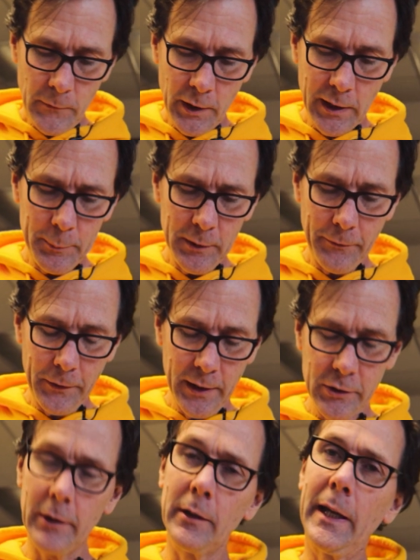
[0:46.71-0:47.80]
A couple of
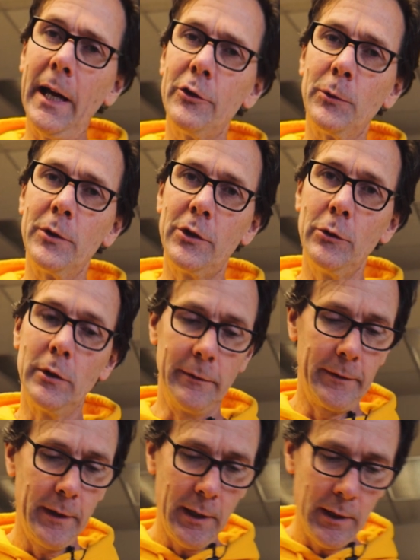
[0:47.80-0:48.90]
things that are
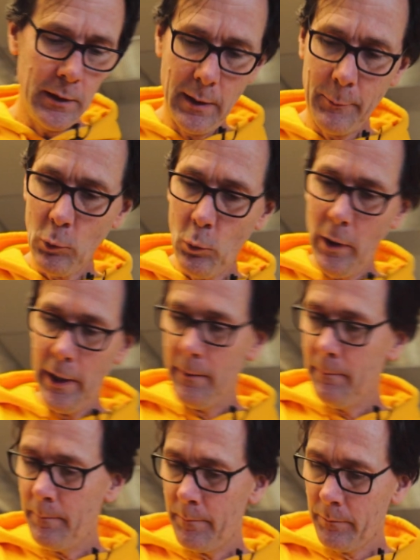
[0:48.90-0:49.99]
counterintuitive. Number one
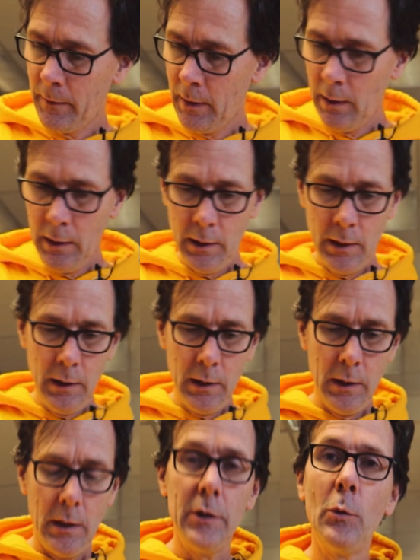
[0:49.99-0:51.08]

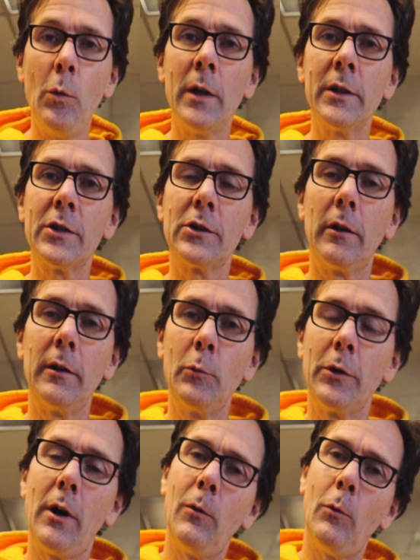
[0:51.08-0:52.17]
is you want to start with
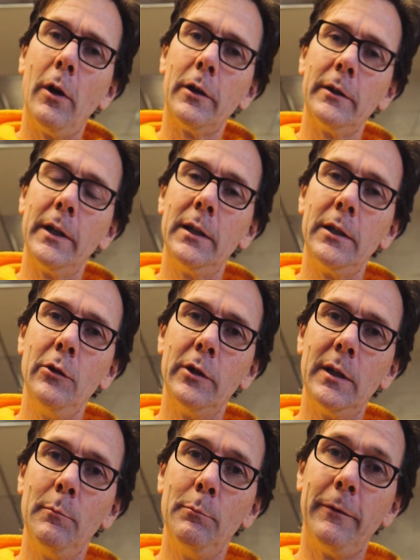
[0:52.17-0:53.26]
hot water in the
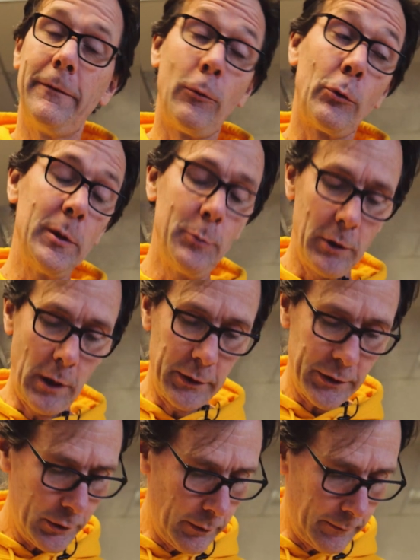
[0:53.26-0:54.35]
unit before you put it on the
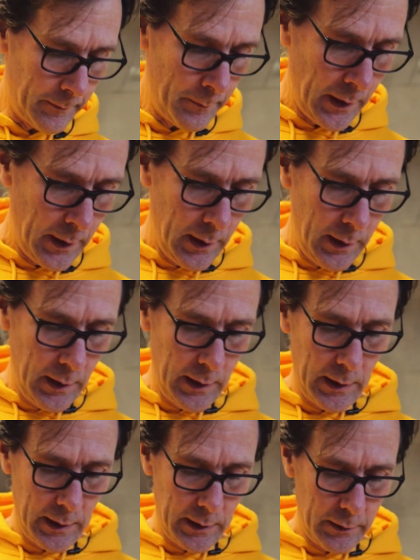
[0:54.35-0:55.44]
stove.
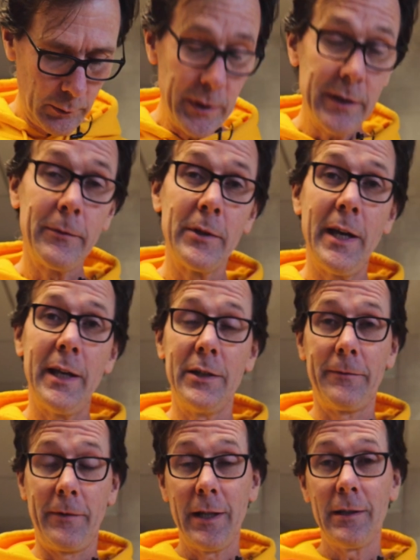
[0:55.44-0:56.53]
And the reason for that is
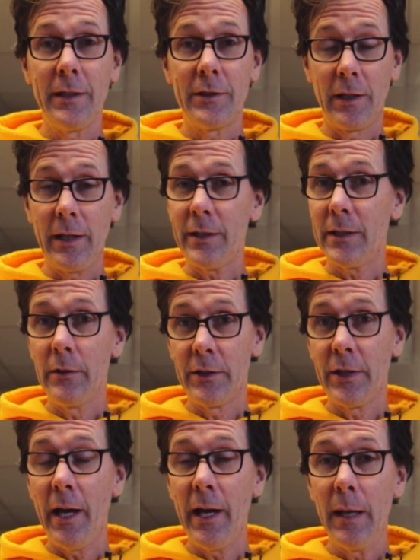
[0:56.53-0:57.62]
frankly to cut down the
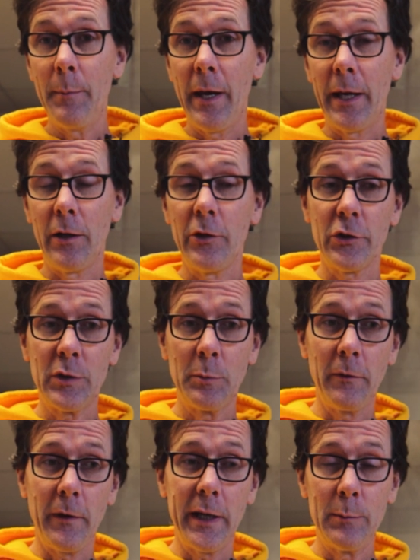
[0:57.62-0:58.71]
time and also to
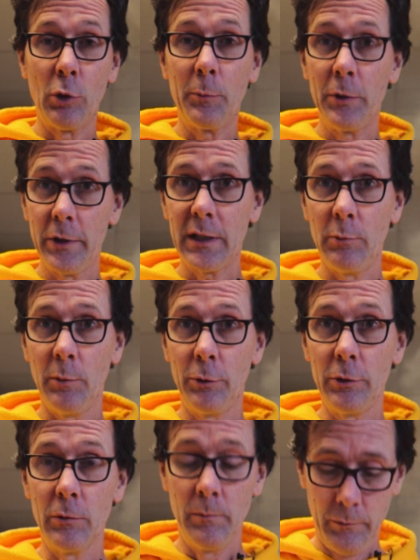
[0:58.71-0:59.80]
provide a more predictable
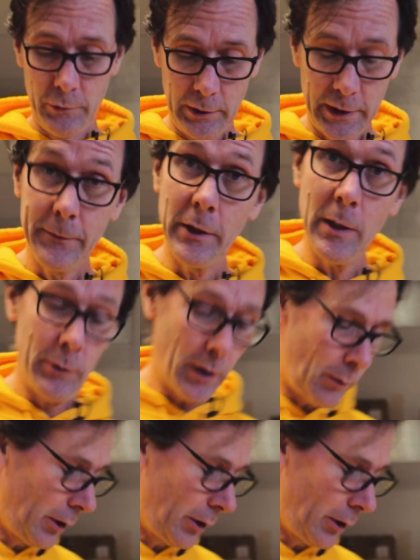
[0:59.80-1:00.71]
brew. So let's fill that with hot